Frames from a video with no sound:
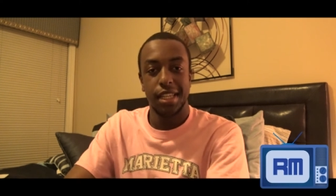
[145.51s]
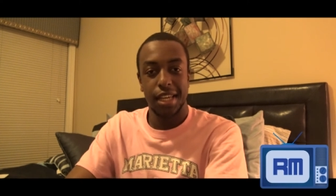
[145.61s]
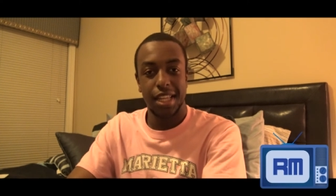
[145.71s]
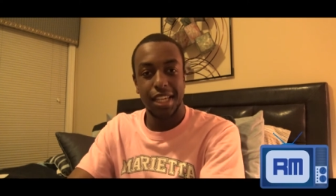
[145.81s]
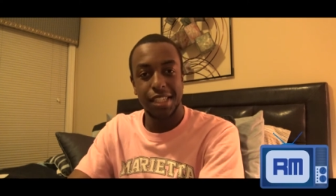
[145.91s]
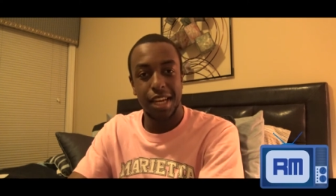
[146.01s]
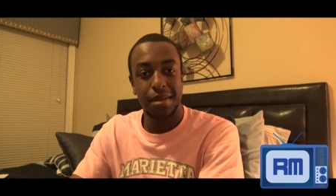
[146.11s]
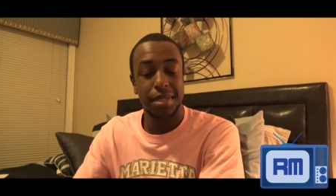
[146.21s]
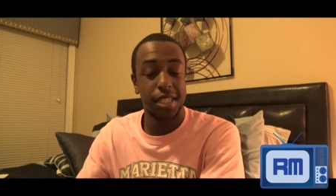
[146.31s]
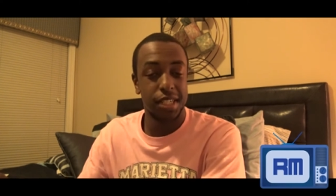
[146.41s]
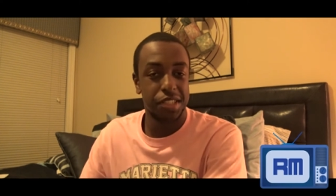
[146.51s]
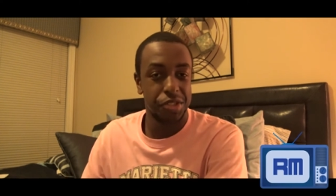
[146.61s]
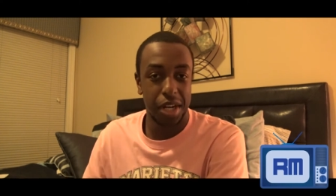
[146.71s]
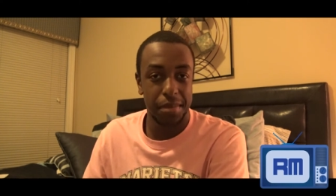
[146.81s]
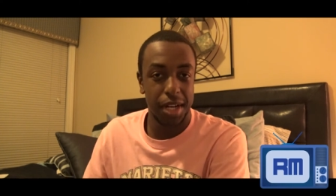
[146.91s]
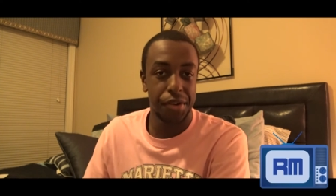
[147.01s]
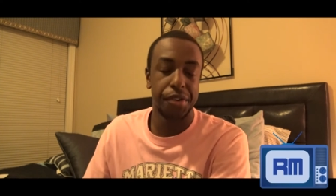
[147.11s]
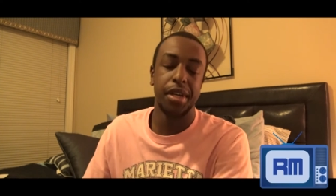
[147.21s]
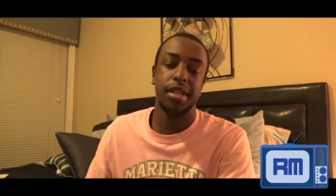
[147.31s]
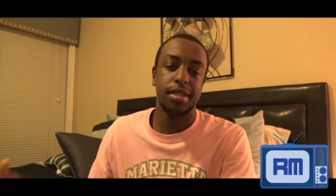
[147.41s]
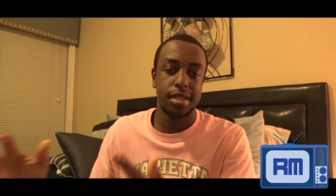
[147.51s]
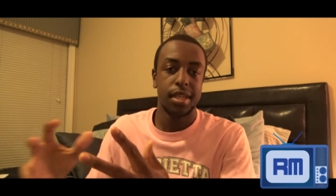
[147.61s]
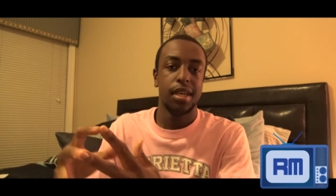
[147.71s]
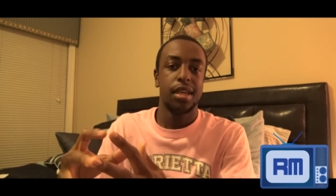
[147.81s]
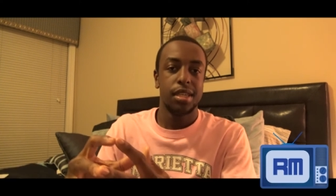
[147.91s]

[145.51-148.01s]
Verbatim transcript: the Klay Thompson and the Draymond Greens